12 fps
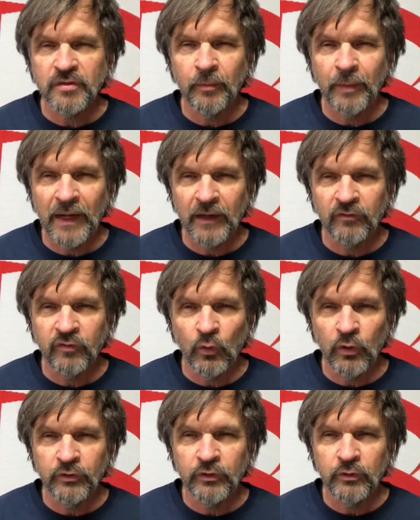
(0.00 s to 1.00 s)
back and
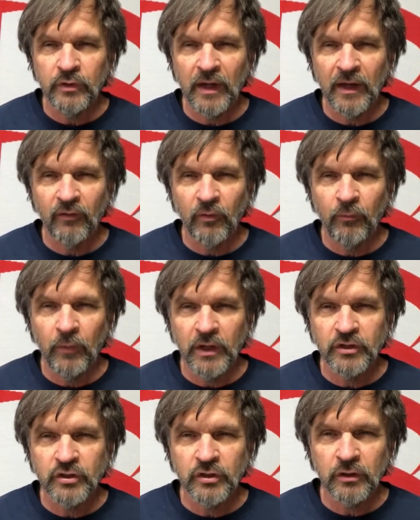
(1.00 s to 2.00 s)
forth, you'd have a
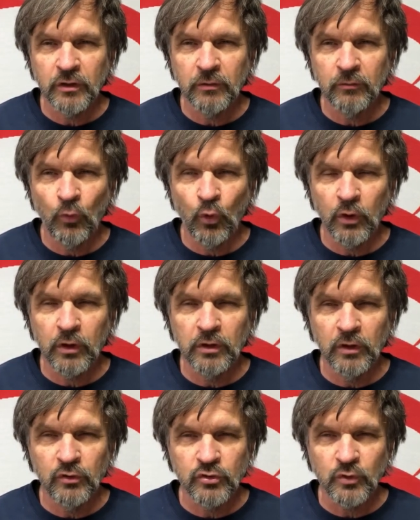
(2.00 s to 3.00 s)
much more
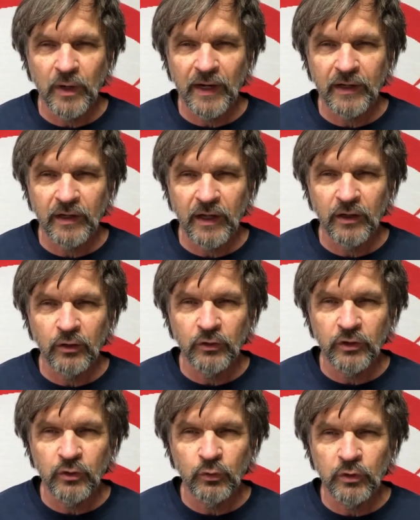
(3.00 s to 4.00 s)
closed racket angle
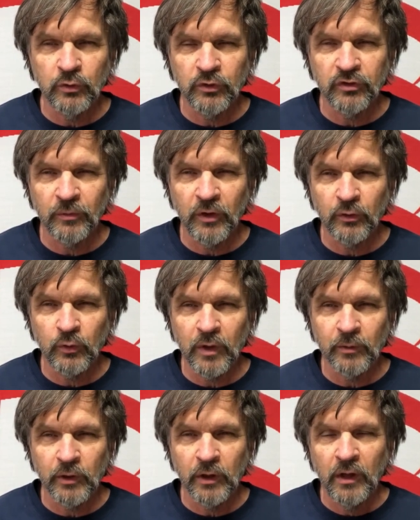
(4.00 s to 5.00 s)
than you would with some other
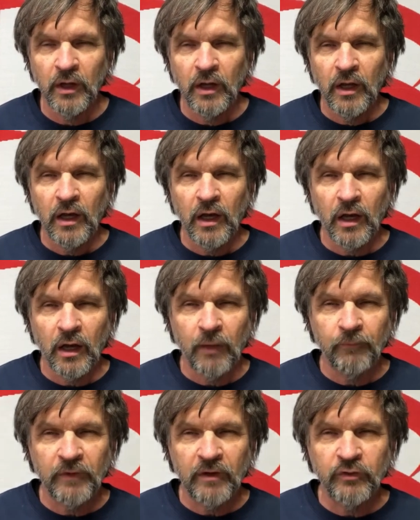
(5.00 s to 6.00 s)
rubber.
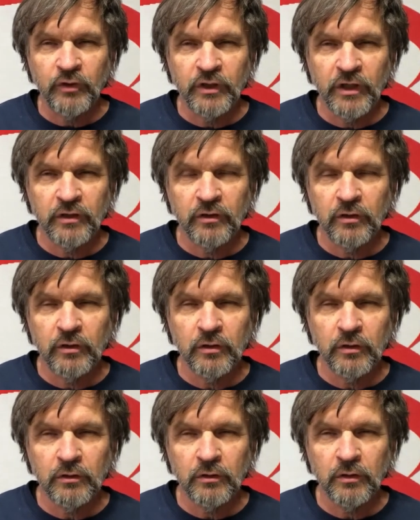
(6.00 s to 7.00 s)
If you get,
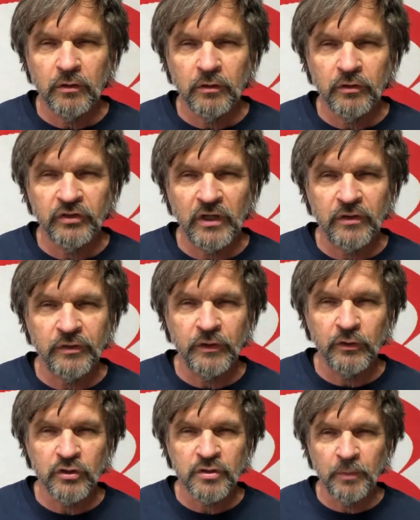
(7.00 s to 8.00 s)
say,
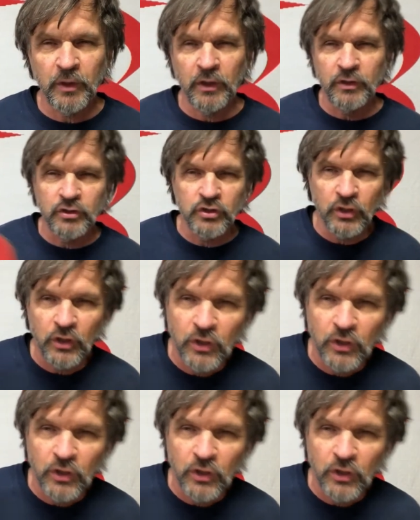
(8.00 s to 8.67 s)
thinner sponge,